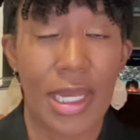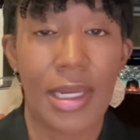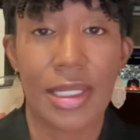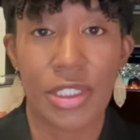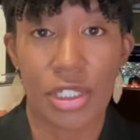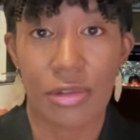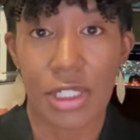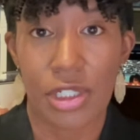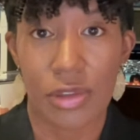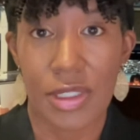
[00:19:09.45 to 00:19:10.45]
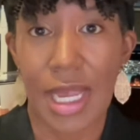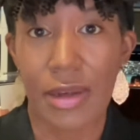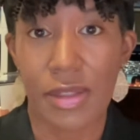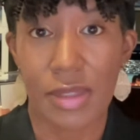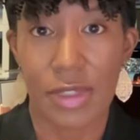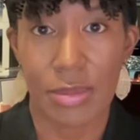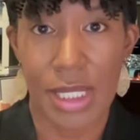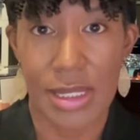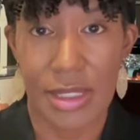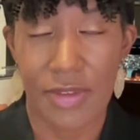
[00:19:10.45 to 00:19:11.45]
ending generational cycles of
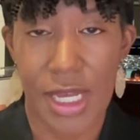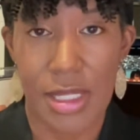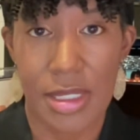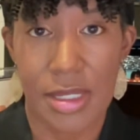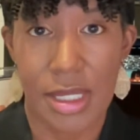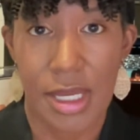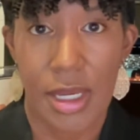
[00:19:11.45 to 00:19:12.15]
domestic violence.